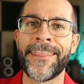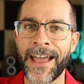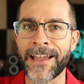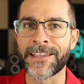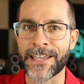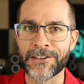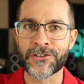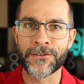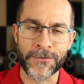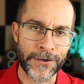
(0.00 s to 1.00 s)
that gets
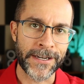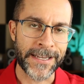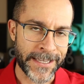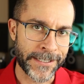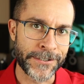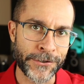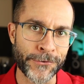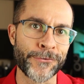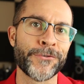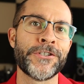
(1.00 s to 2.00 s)
converted
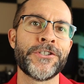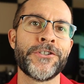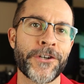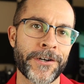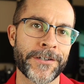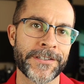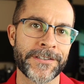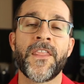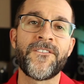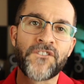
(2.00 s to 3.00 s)
into
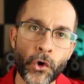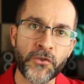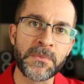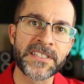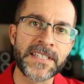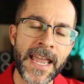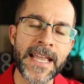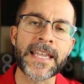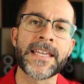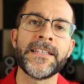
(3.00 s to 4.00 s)
sugars. The fourth
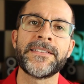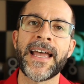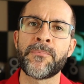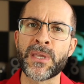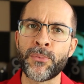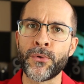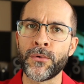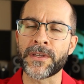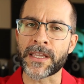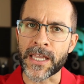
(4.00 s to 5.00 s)
mistake is that
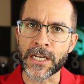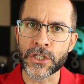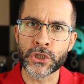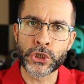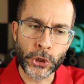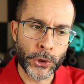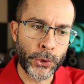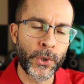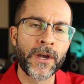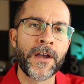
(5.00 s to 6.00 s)
people eat
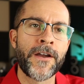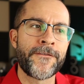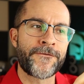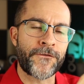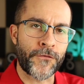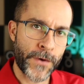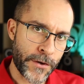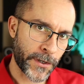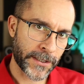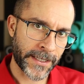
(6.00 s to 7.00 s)
too
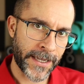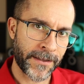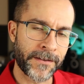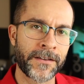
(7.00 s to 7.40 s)
frequently.